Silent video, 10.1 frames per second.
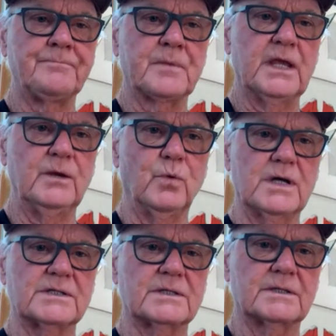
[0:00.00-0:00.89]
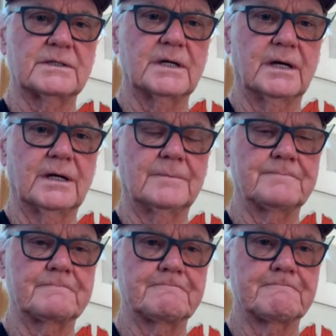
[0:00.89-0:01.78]
he wasn't.
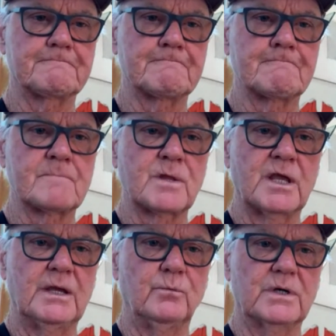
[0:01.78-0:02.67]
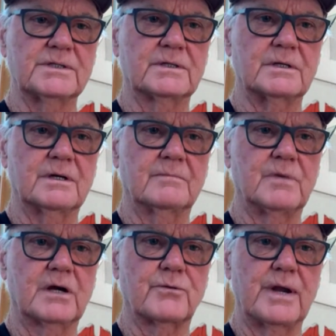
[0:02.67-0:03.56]
He wasn't
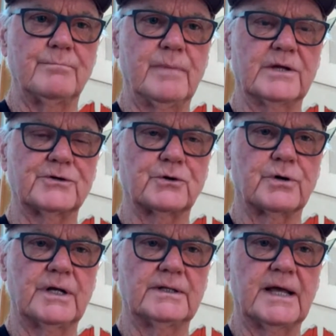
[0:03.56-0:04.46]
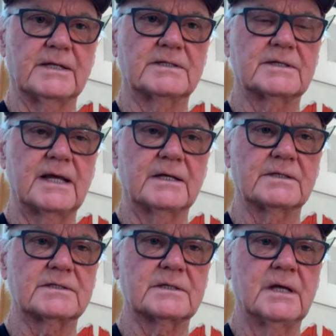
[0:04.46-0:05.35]
a great mentor in that
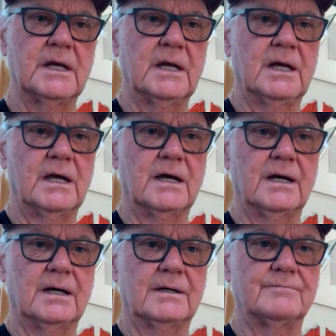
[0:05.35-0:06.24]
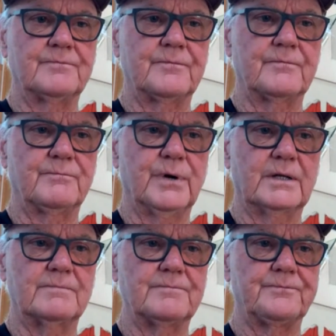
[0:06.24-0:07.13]
sense,
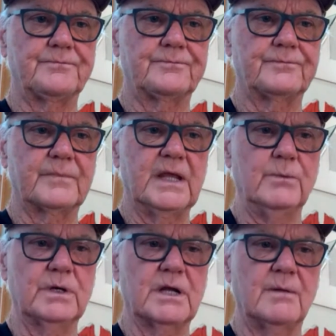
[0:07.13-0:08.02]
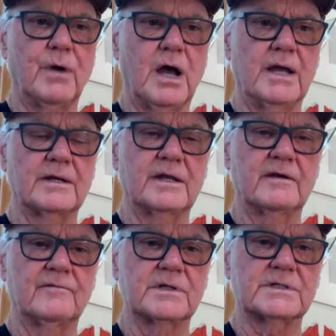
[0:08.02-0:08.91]
but he would come by and
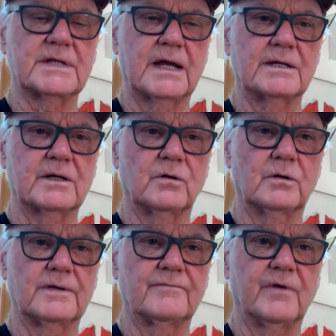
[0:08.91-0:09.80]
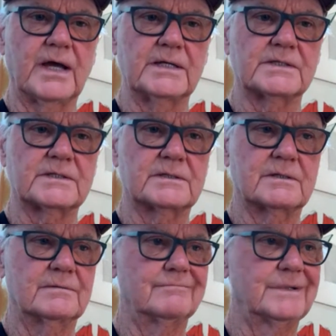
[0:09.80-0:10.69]
give us technical advice
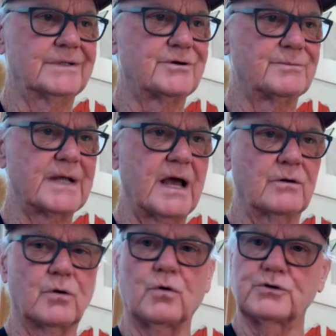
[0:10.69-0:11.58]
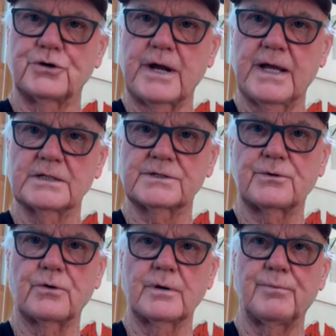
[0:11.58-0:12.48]
in terms of how to hold your hands
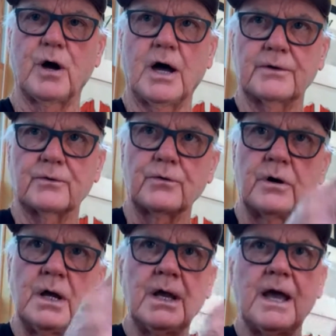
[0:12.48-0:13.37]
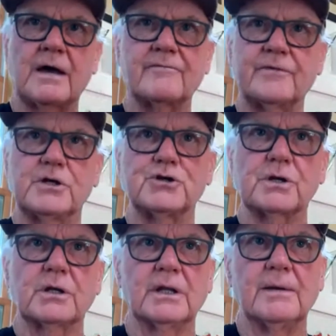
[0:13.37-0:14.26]
throwing a pot, or how to finish
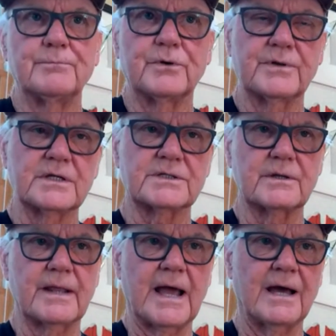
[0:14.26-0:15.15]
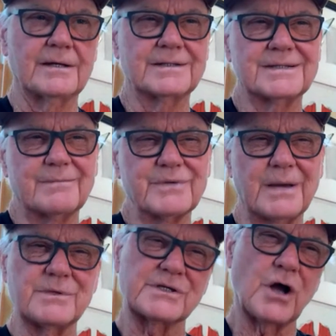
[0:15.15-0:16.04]
a lip, or this or that, and
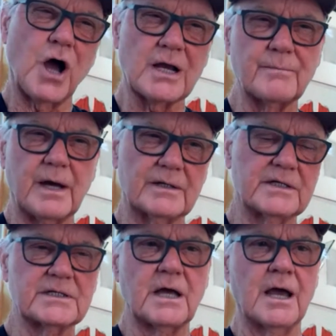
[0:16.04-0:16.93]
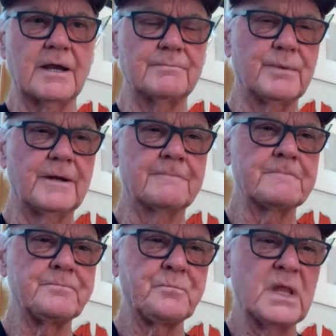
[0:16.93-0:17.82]
sometimes talk about design. But
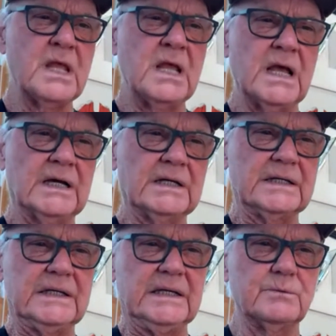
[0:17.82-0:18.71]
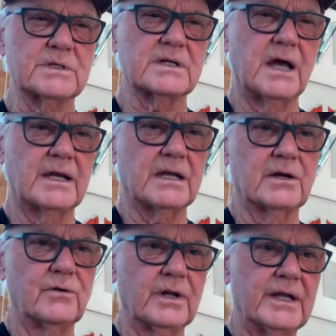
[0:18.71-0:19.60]
he was kind of
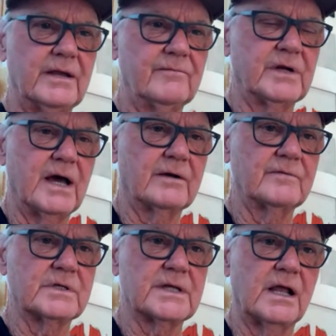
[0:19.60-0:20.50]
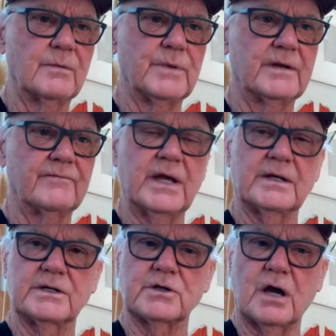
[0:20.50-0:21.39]
clearly even out of his element if he
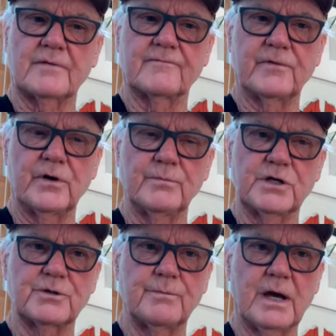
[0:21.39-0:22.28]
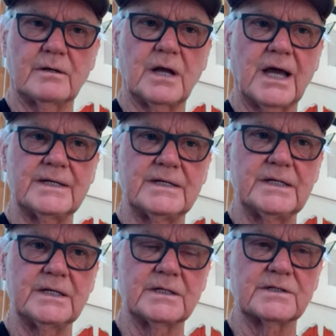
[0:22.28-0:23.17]
had to talk very much about
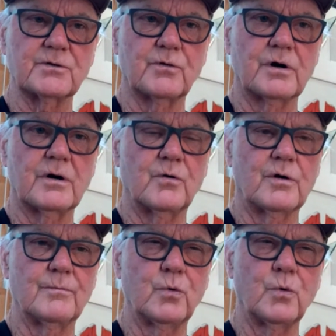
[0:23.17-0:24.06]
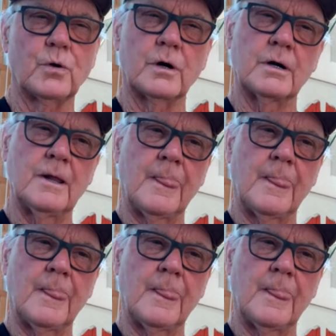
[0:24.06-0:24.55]
ideas, or more